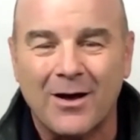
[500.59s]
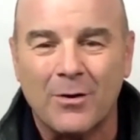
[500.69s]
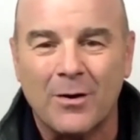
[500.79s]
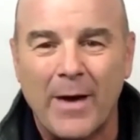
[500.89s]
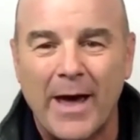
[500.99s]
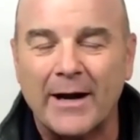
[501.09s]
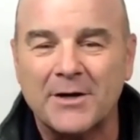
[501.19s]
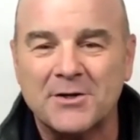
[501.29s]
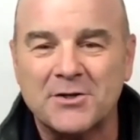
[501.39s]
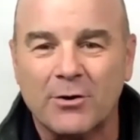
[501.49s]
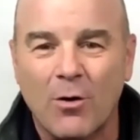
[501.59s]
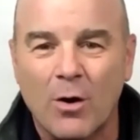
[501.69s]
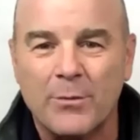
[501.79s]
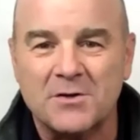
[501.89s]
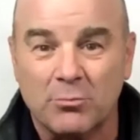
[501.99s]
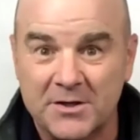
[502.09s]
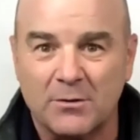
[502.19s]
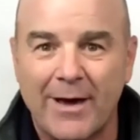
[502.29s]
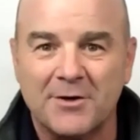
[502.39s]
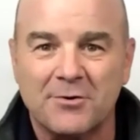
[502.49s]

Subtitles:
a manager at Arby's, a regional manager,